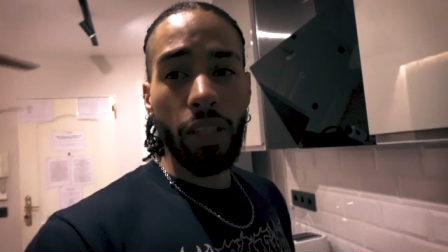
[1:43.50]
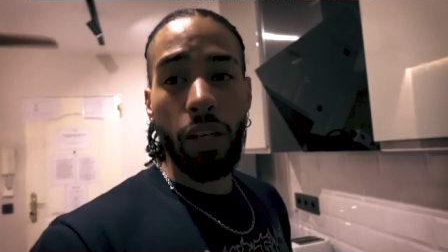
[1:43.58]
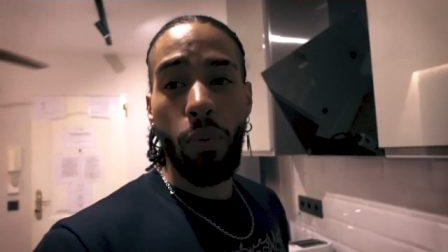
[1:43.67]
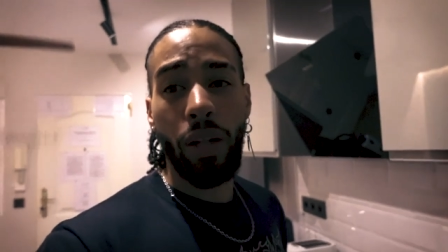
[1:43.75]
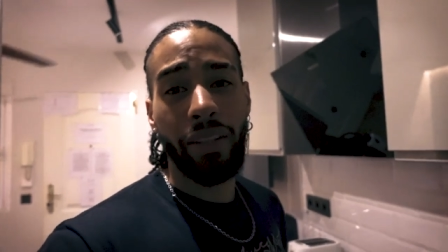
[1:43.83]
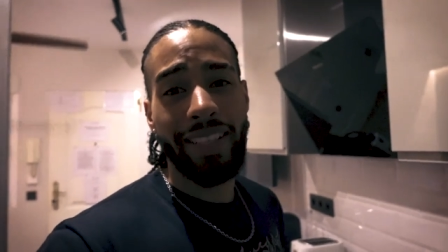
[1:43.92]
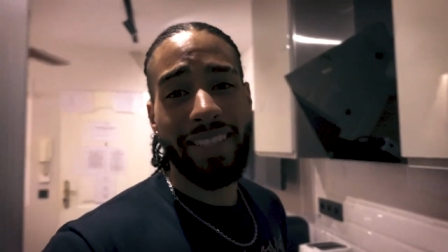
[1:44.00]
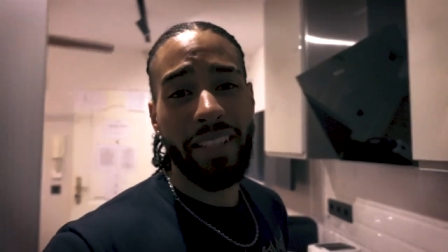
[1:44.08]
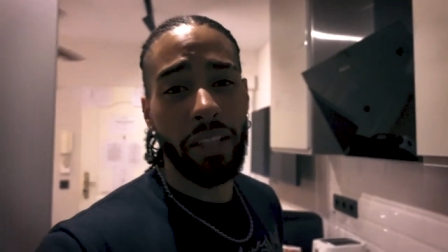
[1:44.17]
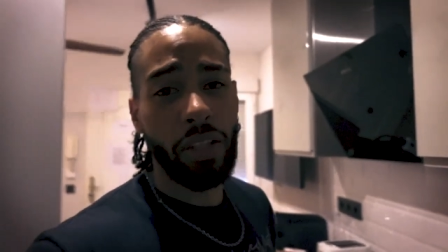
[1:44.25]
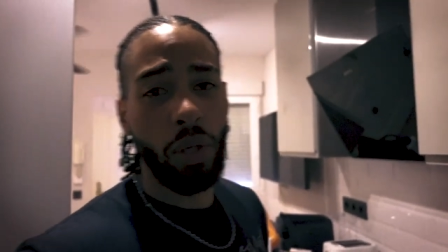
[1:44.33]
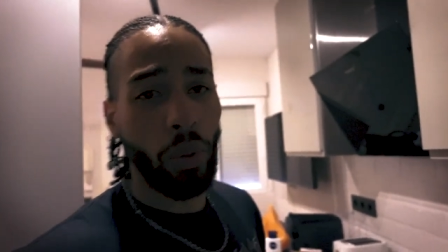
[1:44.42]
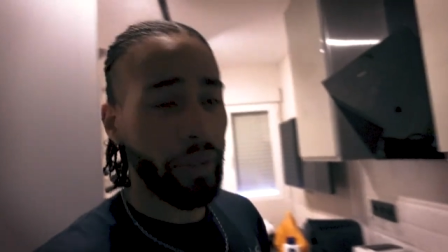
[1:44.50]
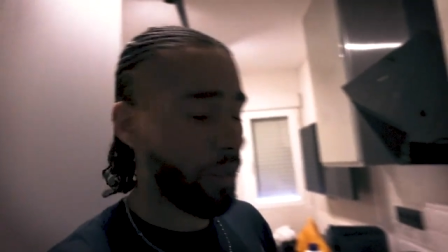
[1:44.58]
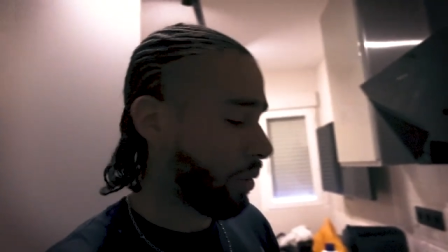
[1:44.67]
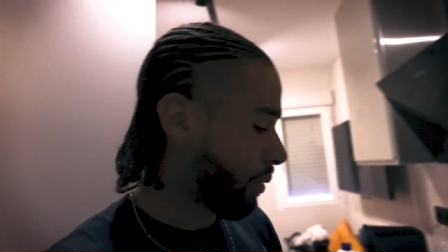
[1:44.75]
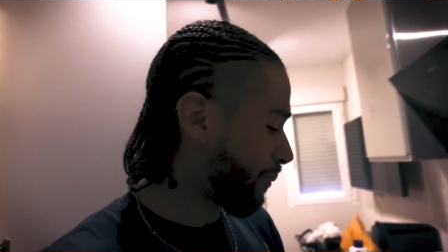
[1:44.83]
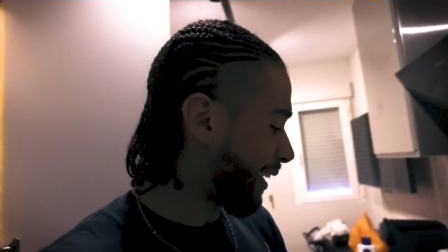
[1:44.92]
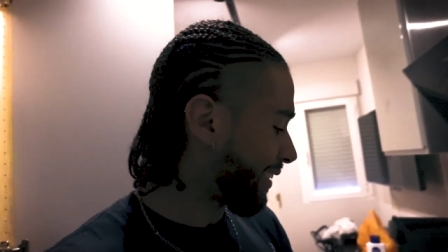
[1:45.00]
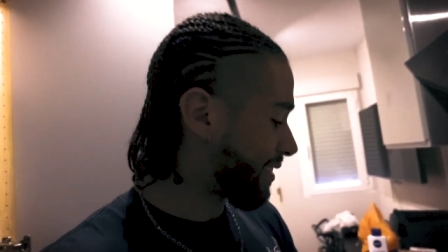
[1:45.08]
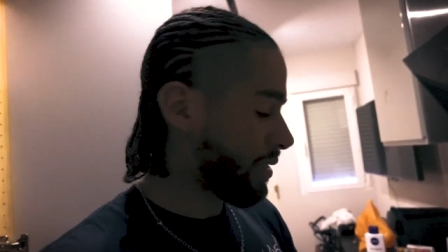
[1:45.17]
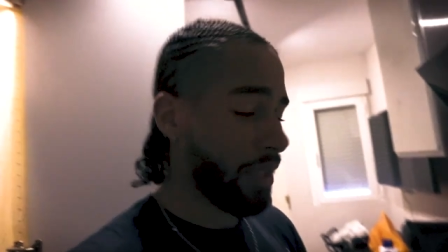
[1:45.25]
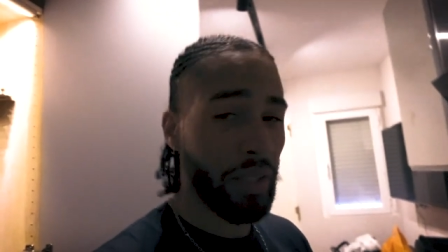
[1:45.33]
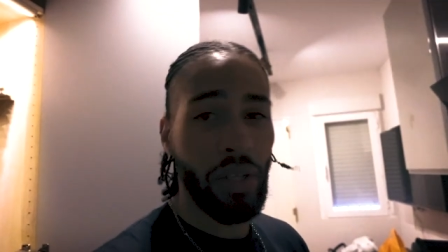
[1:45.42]
well, it's not cold at all, man.
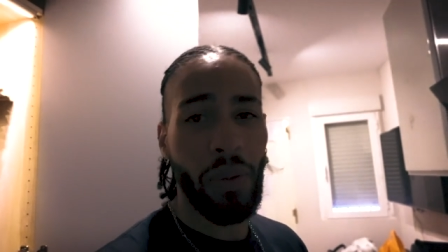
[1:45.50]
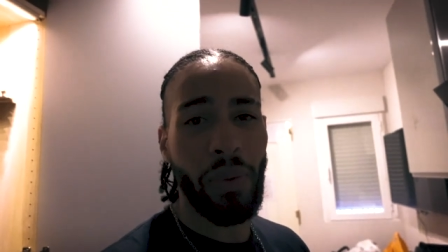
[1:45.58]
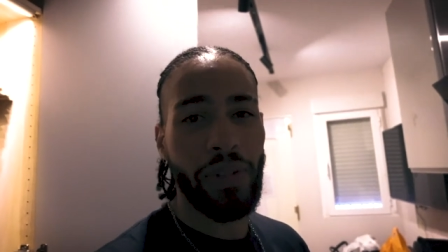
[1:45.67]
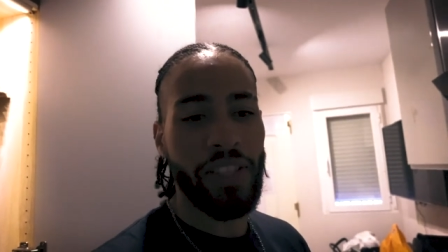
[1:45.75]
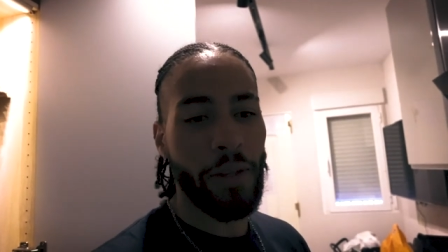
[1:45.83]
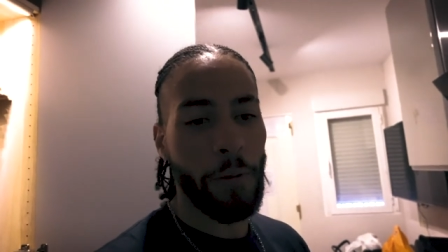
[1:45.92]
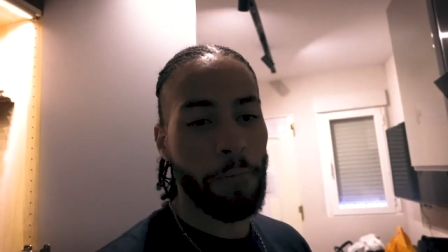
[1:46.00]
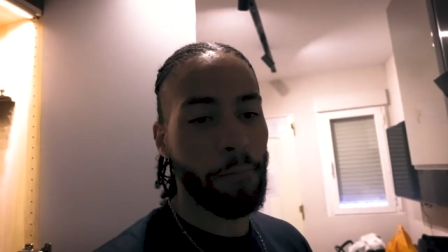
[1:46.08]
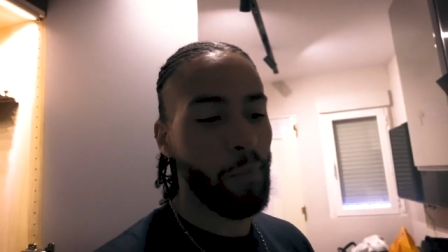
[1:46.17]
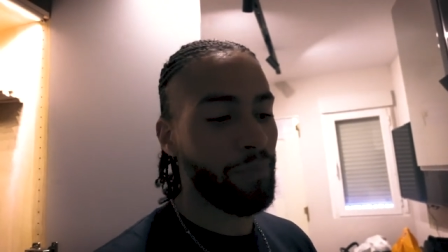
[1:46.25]
It's not cold, so